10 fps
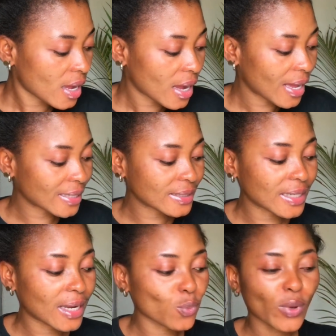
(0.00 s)
And
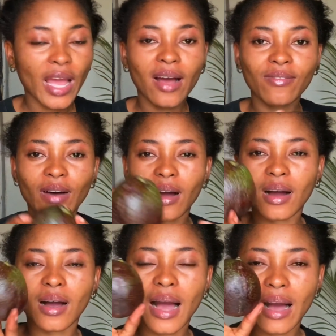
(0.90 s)
then we have
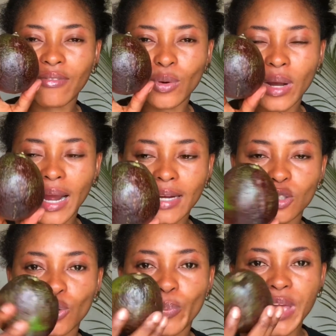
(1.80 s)
our
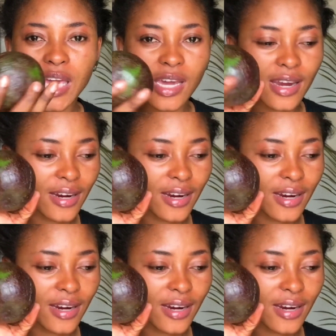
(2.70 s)
avocado here. We